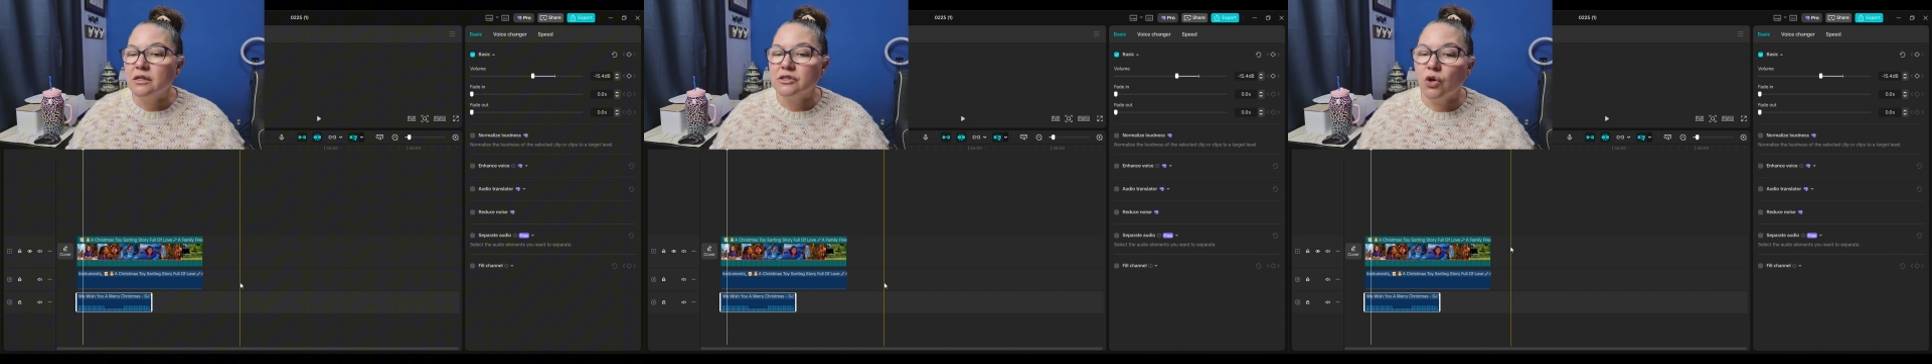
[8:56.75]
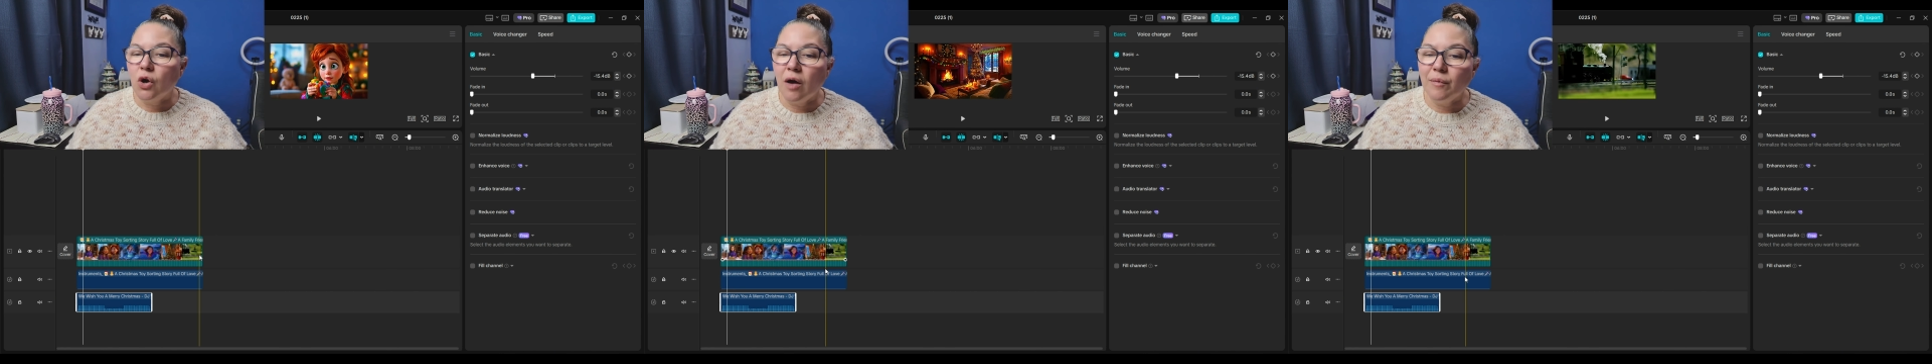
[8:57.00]

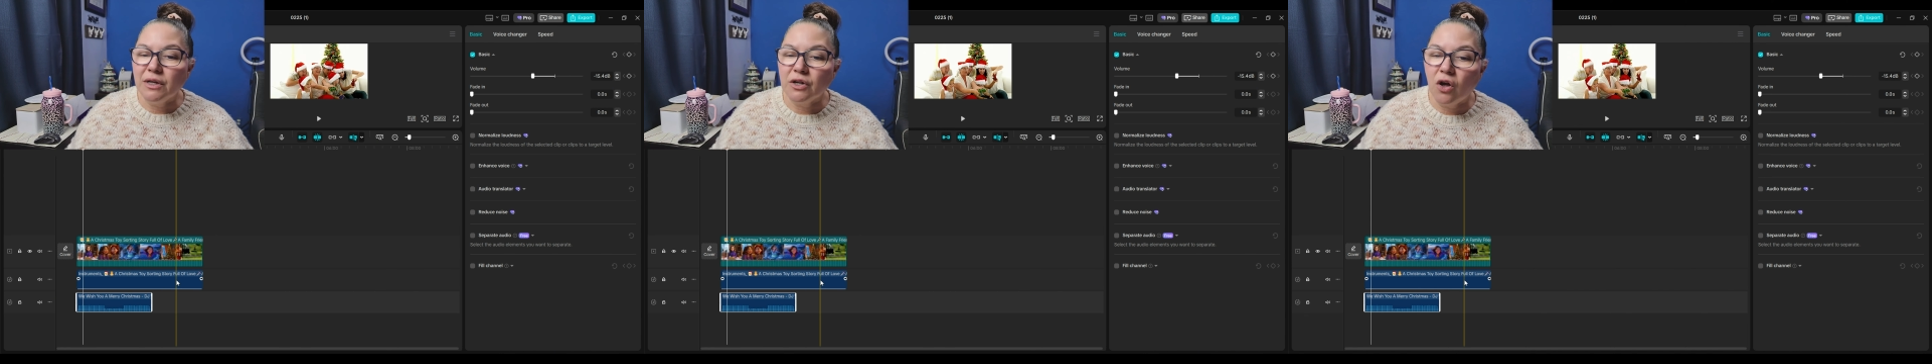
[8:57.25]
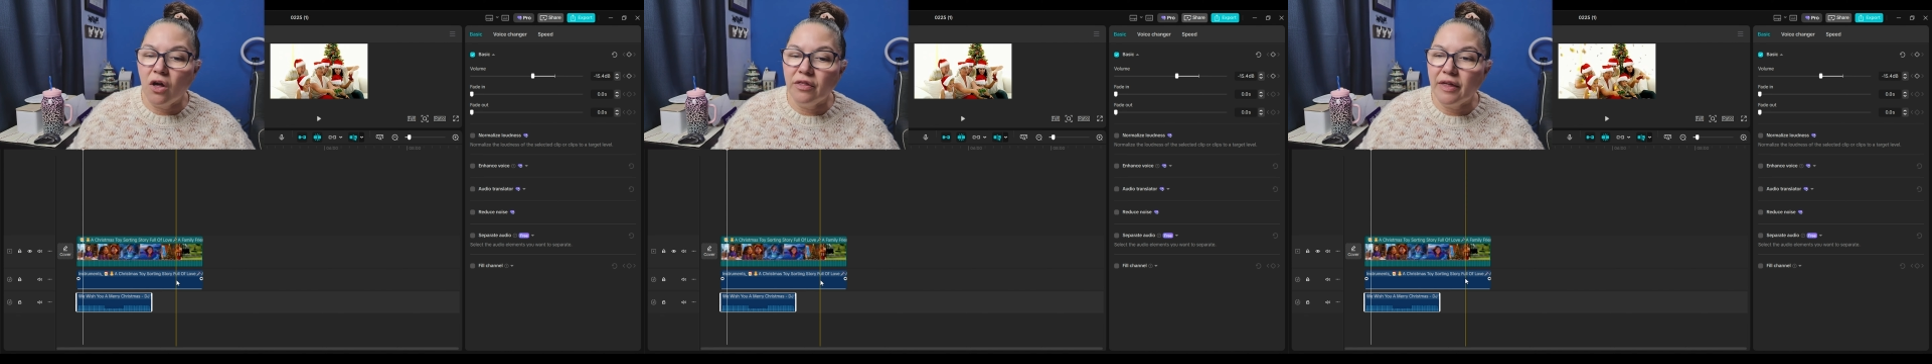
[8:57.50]
So I'm going to
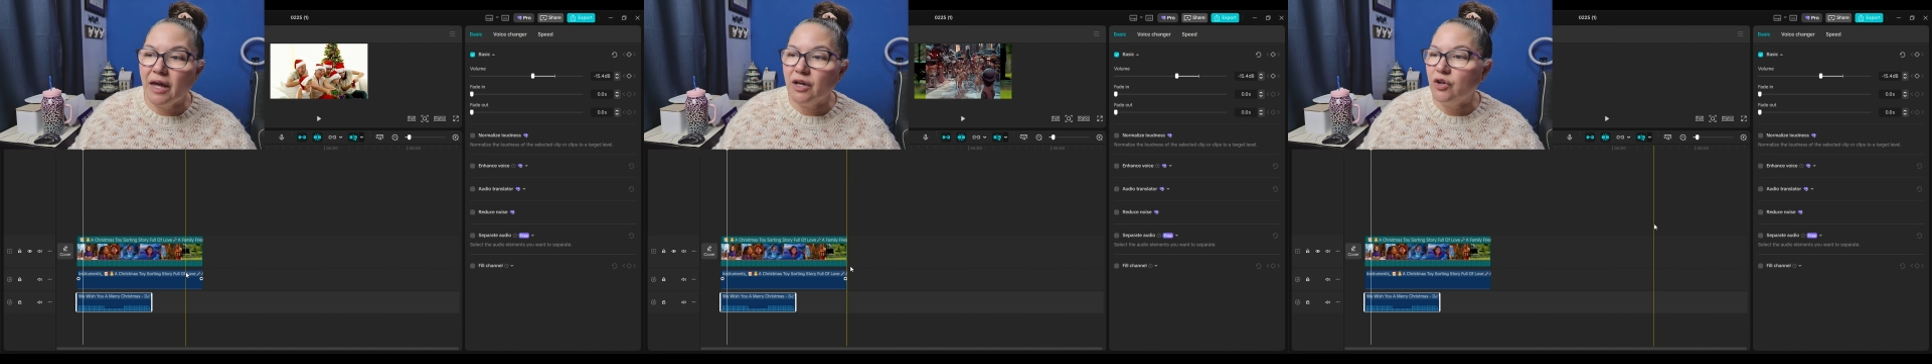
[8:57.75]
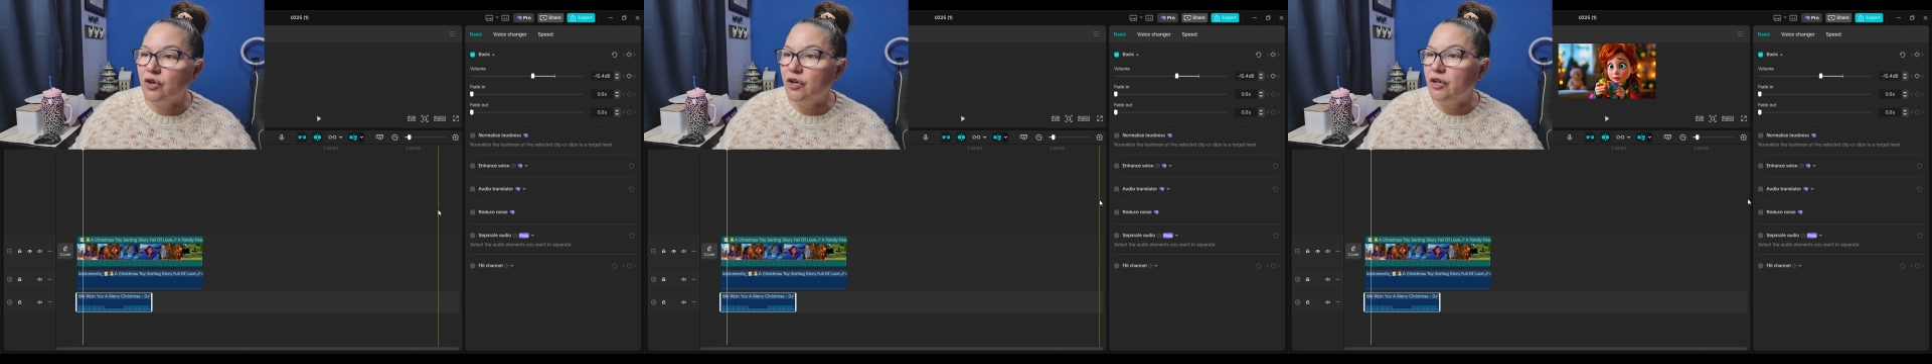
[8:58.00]
call
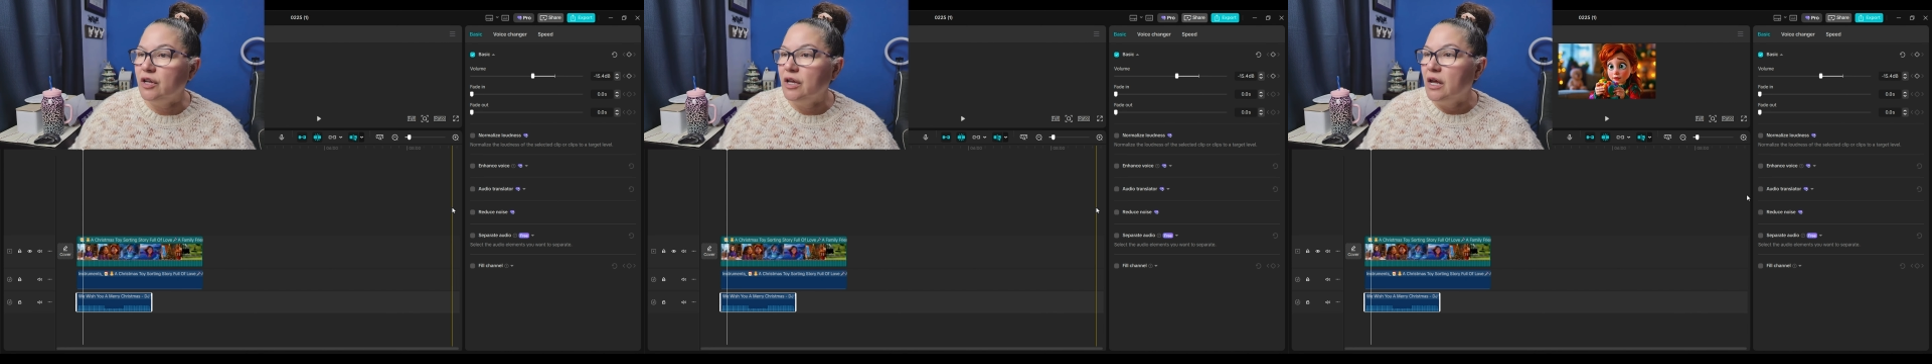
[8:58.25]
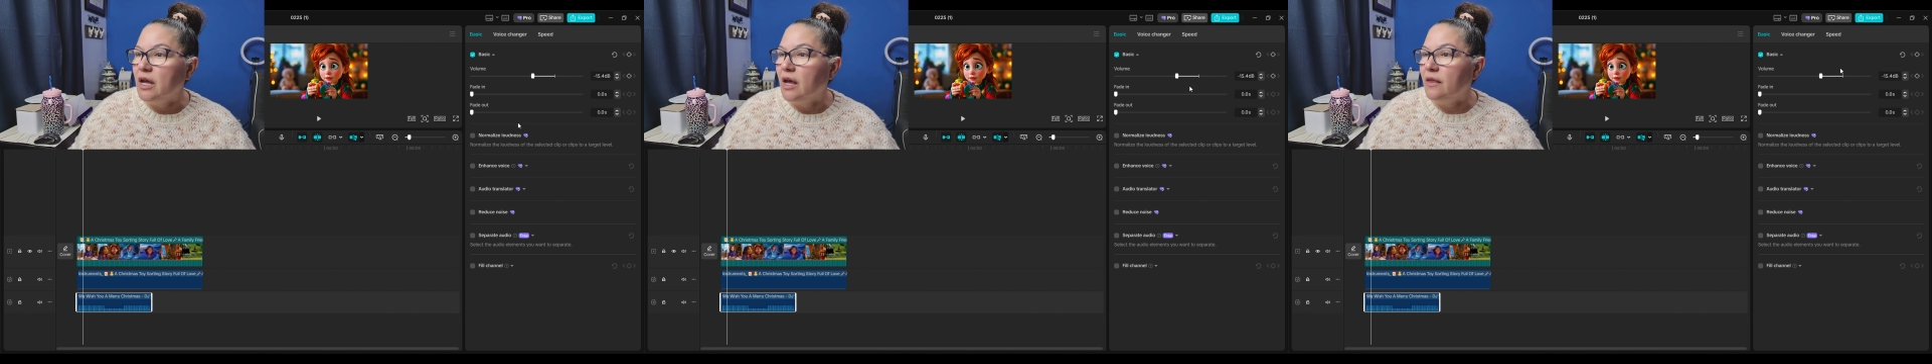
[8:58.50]
that good.
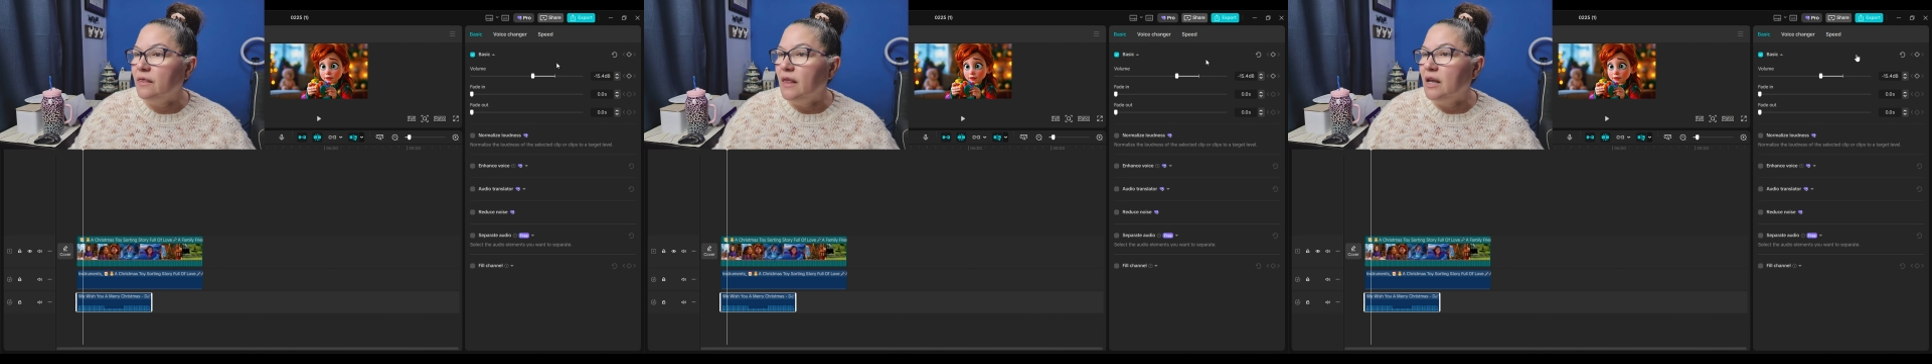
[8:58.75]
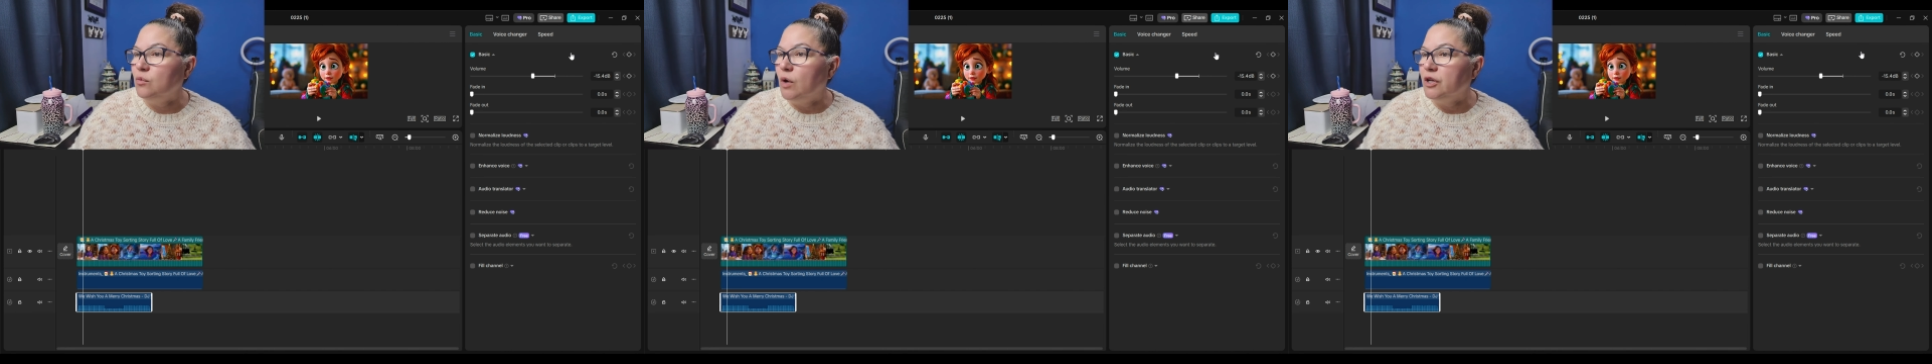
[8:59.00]
And
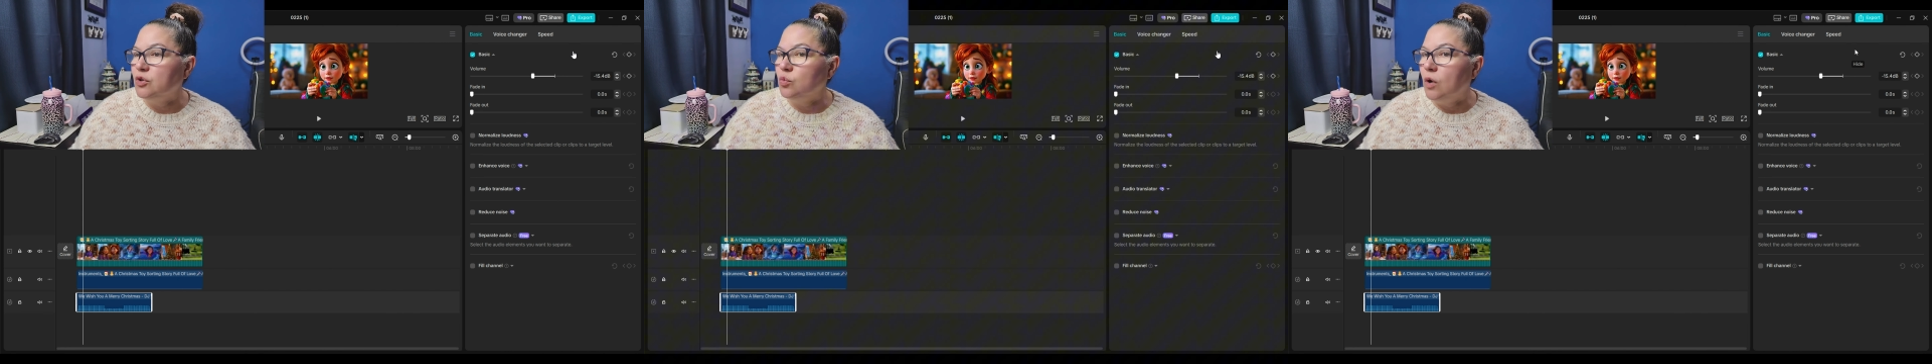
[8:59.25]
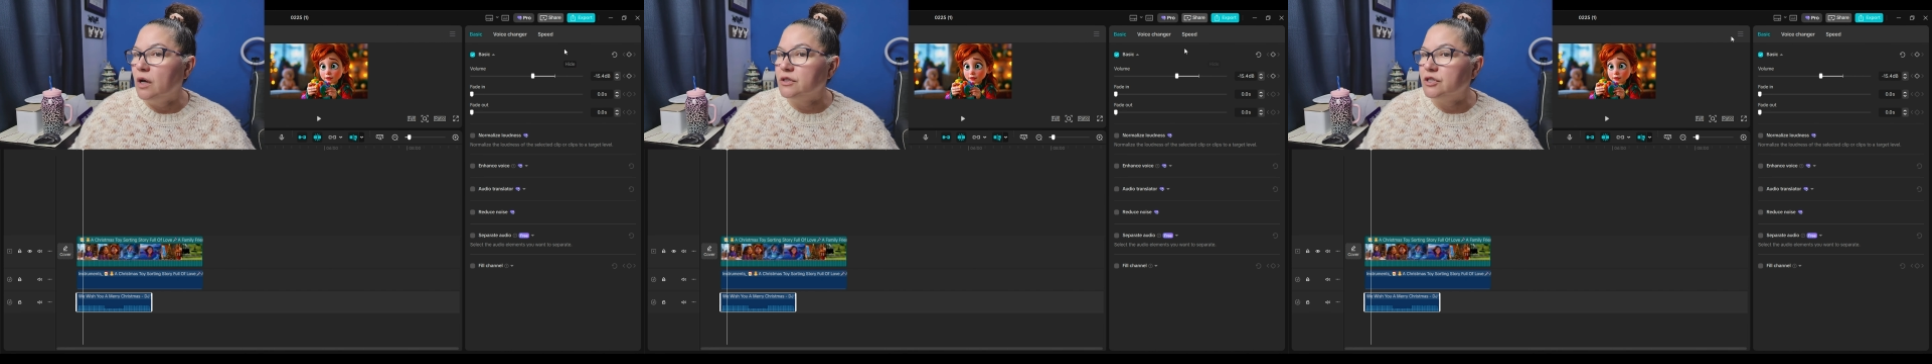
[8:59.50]
then what you want